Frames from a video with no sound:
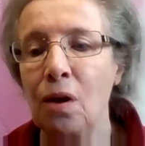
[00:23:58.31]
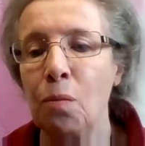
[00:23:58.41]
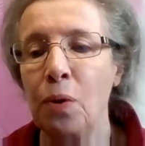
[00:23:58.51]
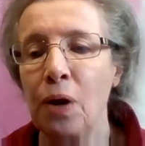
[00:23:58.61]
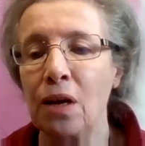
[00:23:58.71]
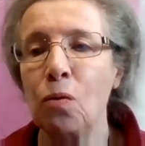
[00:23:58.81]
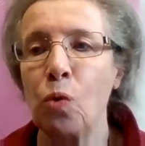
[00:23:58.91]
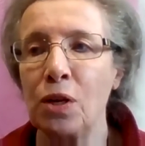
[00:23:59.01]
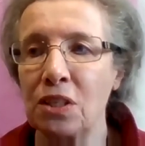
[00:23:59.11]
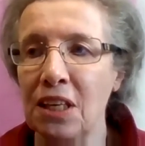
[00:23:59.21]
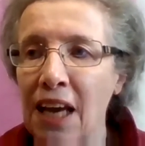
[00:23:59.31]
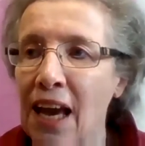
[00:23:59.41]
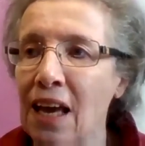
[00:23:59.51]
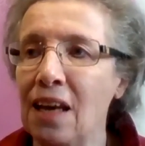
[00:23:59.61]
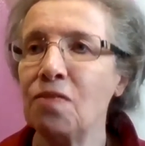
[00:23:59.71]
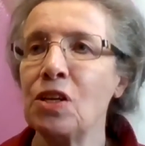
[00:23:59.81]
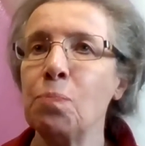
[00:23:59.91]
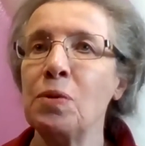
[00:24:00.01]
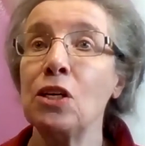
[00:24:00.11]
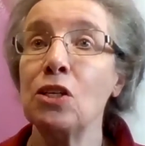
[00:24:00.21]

But once again, if something is